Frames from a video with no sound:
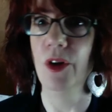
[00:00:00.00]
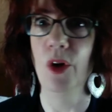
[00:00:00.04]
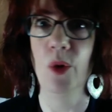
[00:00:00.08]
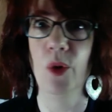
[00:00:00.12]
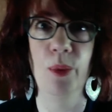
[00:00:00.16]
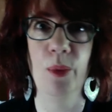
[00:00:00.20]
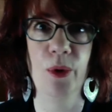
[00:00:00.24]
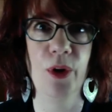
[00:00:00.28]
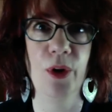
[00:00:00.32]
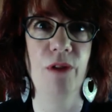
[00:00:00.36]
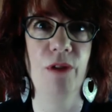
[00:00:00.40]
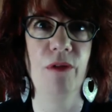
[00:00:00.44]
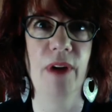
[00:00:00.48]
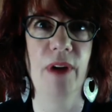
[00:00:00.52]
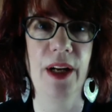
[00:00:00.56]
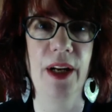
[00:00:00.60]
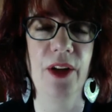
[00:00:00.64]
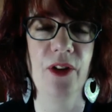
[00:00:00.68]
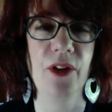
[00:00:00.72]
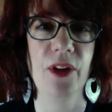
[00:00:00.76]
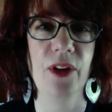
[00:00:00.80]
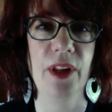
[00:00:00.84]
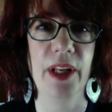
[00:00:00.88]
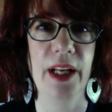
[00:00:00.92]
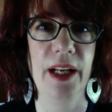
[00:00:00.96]
pretty
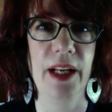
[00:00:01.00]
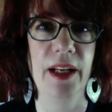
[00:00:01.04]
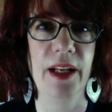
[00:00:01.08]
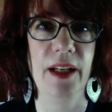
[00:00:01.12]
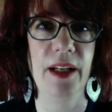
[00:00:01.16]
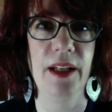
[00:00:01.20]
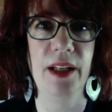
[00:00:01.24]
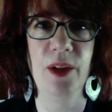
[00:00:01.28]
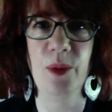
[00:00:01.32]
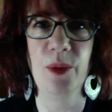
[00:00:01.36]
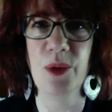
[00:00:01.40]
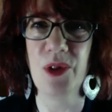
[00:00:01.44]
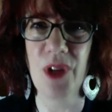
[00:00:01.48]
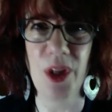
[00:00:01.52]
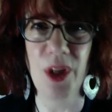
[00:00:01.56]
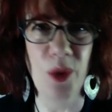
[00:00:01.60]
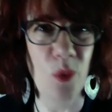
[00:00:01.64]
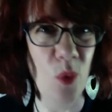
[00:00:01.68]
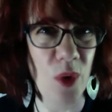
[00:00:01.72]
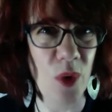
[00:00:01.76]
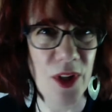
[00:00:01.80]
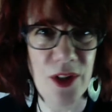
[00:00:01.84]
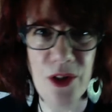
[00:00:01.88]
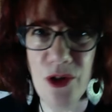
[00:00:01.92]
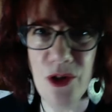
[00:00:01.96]
regularly. And he was like,
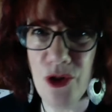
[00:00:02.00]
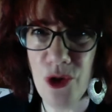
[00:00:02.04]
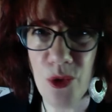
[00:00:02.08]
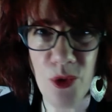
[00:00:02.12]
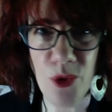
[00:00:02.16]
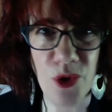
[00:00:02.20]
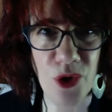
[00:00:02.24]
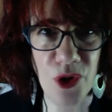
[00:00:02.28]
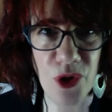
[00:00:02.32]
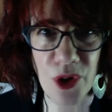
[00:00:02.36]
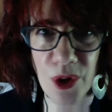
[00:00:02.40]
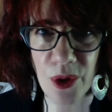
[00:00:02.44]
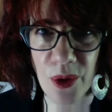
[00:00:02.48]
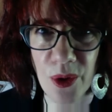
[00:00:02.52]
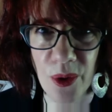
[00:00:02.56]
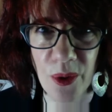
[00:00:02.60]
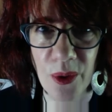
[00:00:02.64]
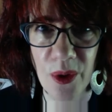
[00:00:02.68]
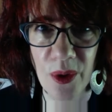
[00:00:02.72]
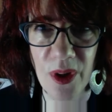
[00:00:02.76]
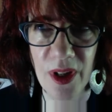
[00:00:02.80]
what did you do?